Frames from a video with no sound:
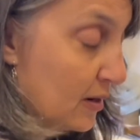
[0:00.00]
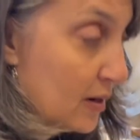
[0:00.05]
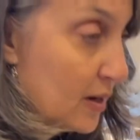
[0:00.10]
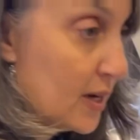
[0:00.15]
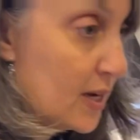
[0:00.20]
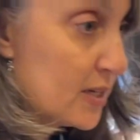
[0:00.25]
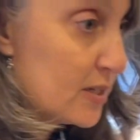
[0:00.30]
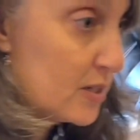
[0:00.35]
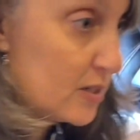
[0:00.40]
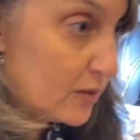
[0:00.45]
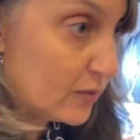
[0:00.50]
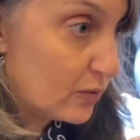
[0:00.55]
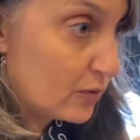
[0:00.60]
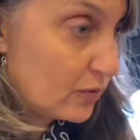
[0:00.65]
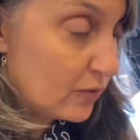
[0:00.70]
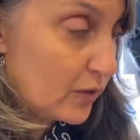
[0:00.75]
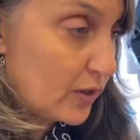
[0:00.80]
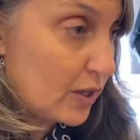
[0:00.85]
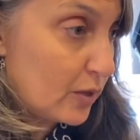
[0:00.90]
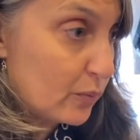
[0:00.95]
has different
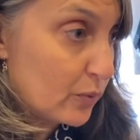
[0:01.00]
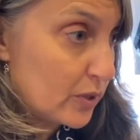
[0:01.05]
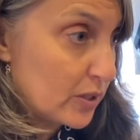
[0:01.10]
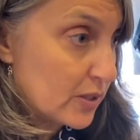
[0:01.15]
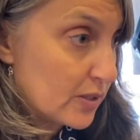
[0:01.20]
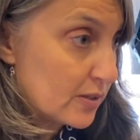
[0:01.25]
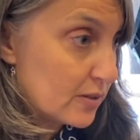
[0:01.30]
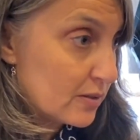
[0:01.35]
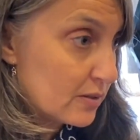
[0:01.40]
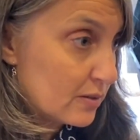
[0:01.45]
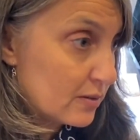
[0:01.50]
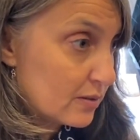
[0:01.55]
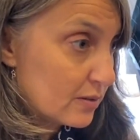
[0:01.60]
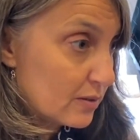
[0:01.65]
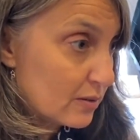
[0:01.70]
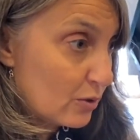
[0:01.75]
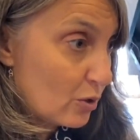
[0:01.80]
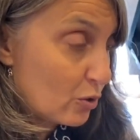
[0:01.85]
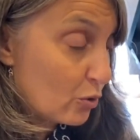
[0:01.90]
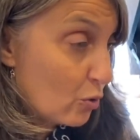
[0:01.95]
fingerprints
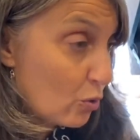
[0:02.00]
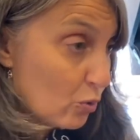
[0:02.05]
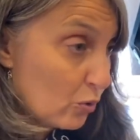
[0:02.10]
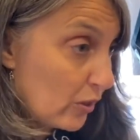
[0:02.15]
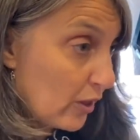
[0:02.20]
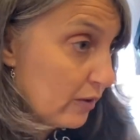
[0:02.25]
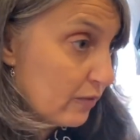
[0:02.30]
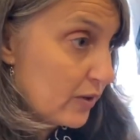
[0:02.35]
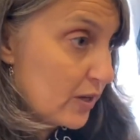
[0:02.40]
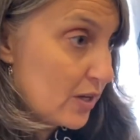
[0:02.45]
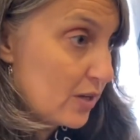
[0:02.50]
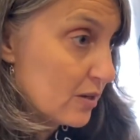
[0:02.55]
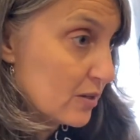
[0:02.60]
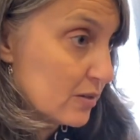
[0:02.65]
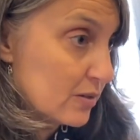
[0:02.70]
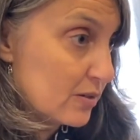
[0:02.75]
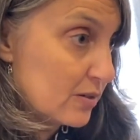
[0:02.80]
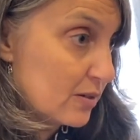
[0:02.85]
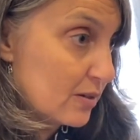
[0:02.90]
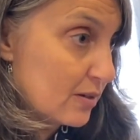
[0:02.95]
on all their fingers.
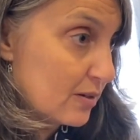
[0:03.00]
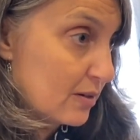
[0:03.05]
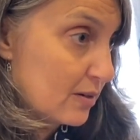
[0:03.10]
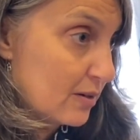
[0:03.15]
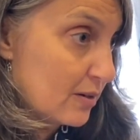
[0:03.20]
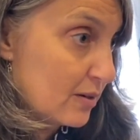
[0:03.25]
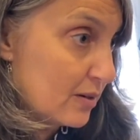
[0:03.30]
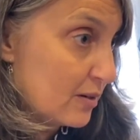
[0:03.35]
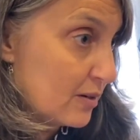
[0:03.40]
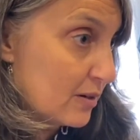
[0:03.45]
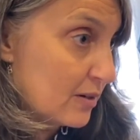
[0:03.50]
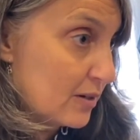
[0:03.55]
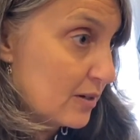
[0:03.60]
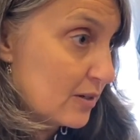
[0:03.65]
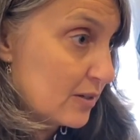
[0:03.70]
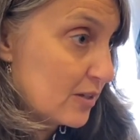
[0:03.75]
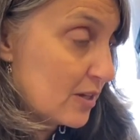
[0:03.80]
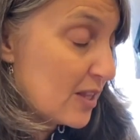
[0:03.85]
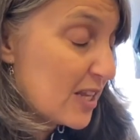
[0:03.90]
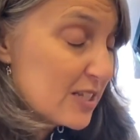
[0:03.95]

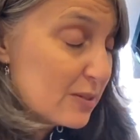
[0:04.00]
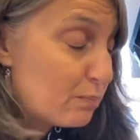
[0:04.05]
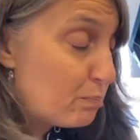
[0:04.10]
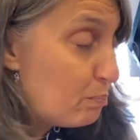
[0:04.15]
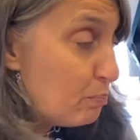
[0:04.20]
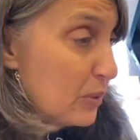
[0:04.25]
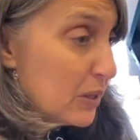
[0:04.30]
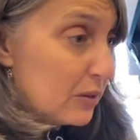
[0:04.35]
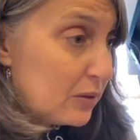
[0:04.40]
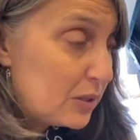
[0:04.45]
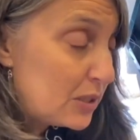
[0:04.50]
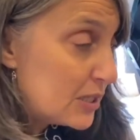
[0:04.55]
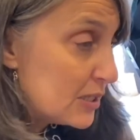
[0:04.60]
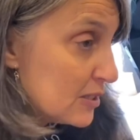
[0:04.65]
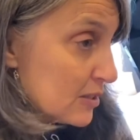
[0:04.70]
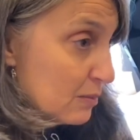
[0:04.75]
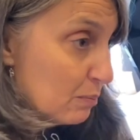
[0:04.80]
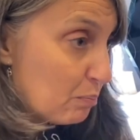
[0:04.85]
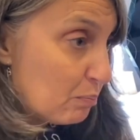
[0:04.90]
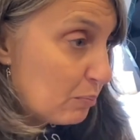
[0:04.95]
So that's billions and